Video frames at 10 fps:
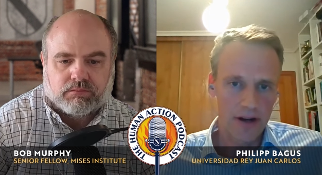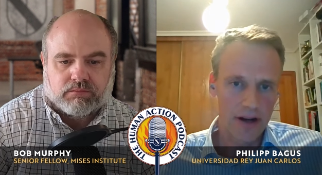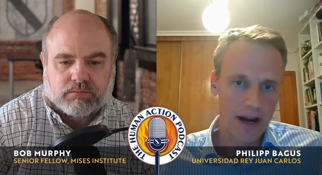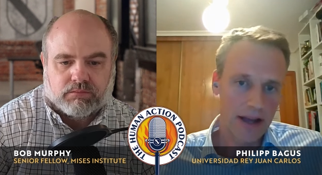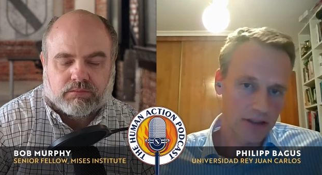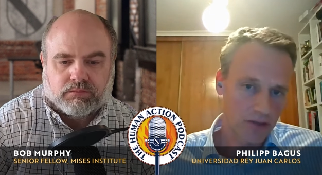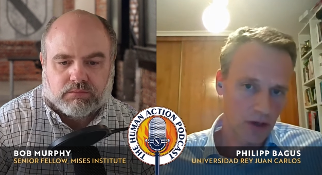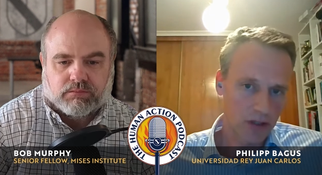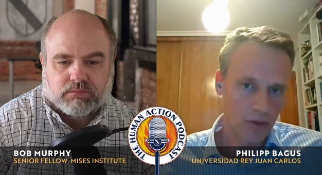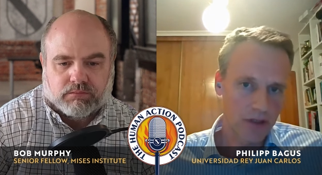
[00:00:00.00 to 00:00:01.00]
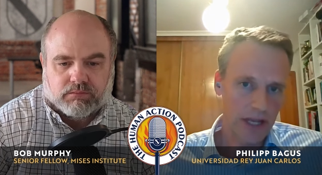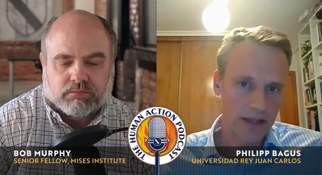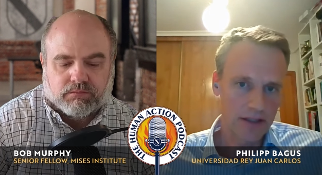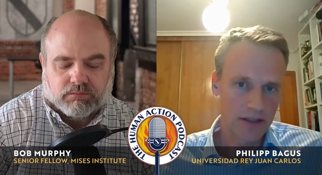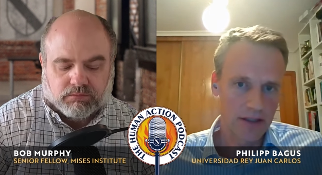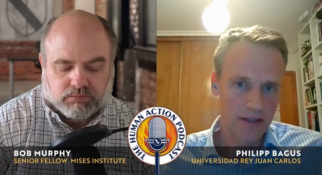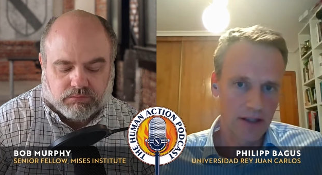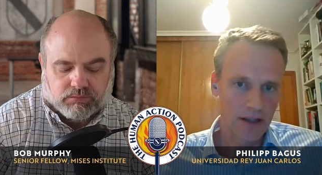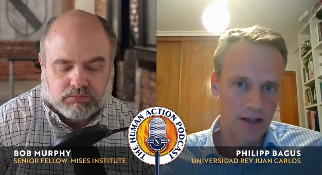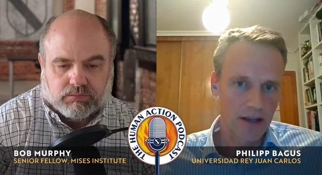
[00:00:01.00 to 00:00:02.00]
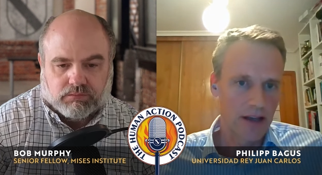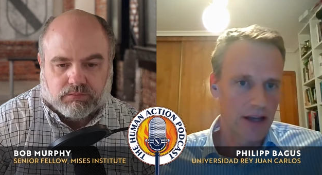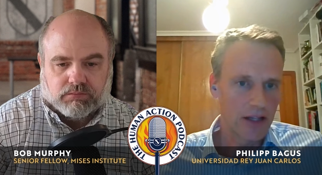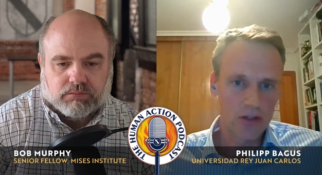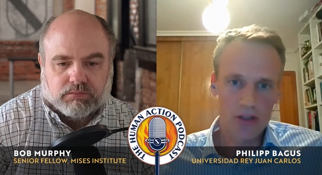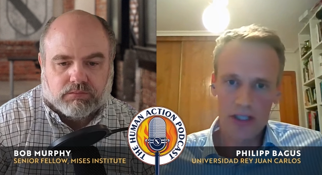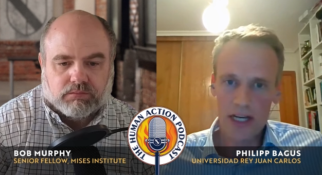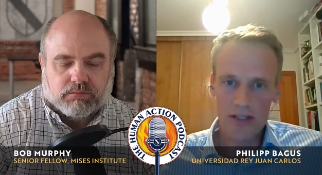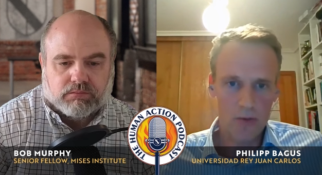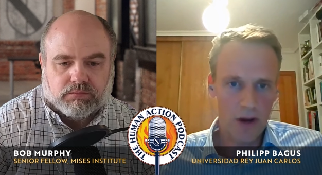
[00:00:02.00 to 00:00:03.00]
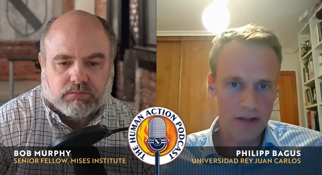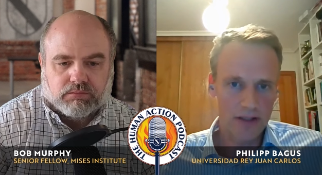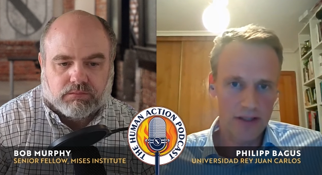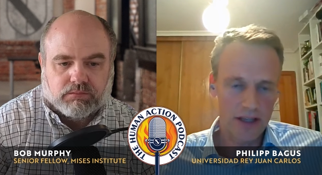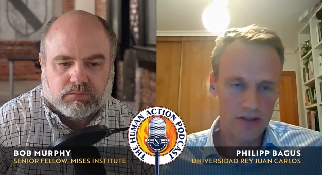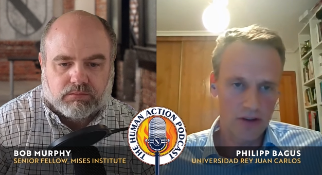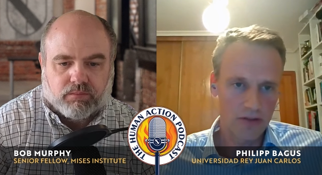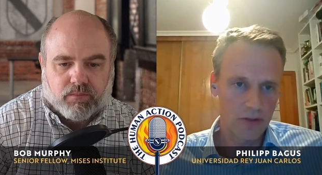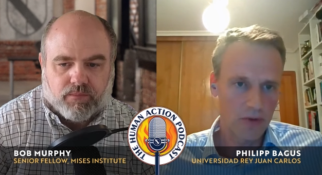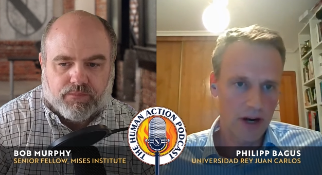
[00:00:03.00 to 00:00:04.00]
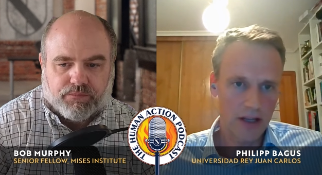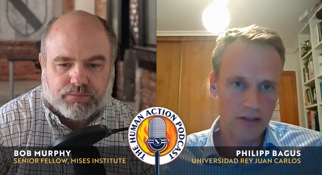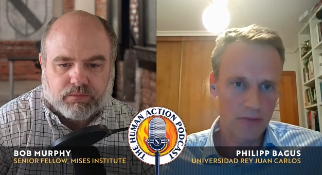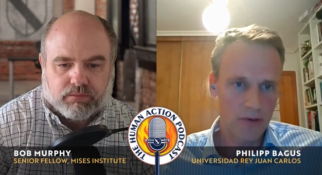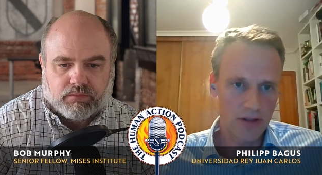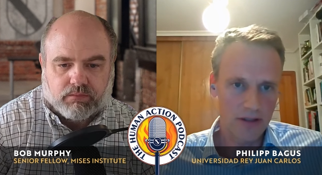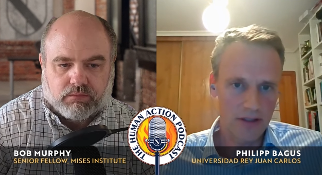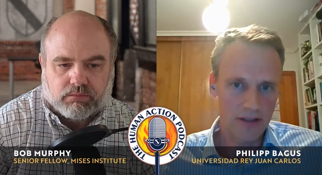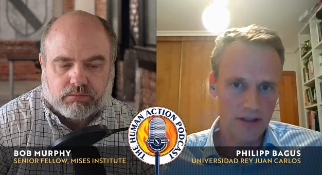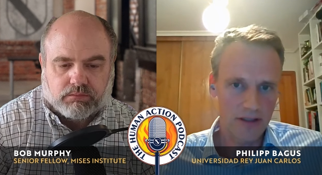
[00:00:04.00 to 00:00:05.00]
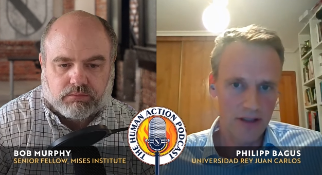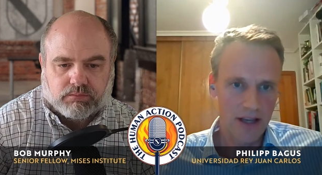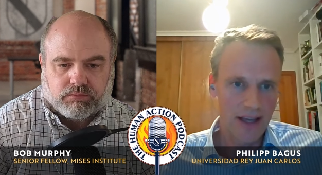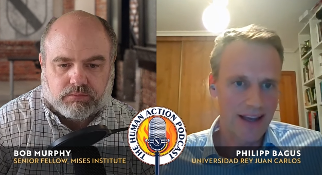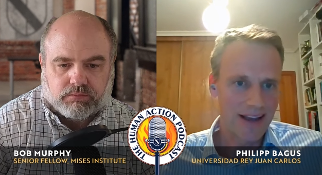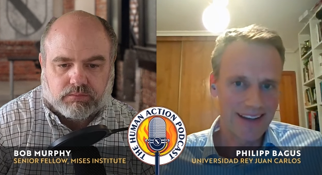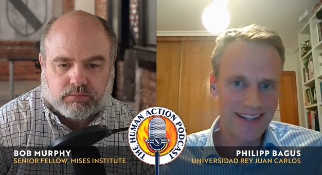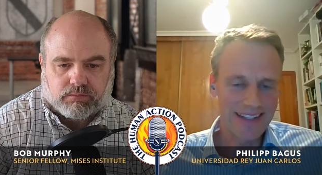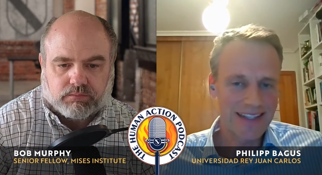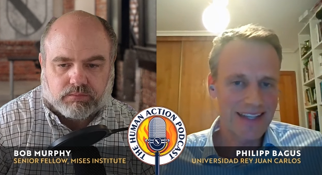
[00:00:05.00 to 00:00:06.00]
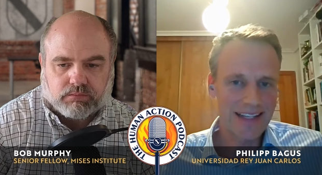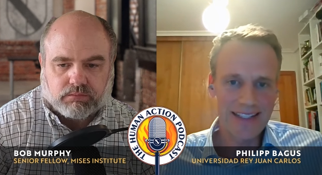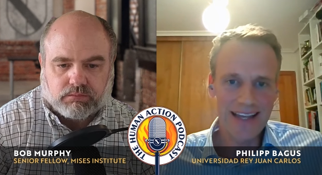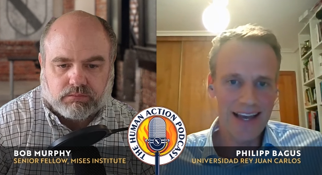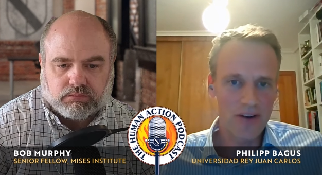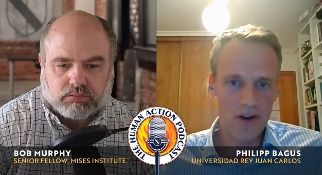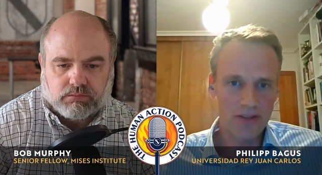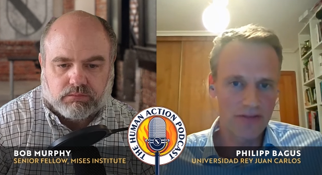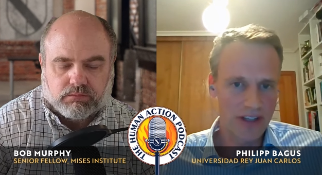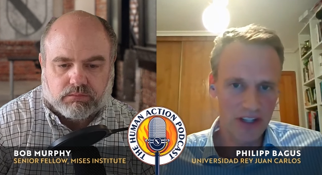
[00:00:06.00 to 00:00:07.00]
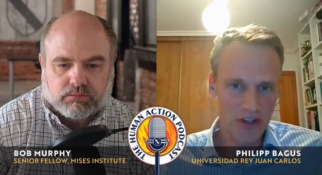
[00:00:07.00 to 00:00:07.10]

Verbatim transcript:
Speaker 1: like the transportation, is just one stage of the production process. In this sense, they are not finished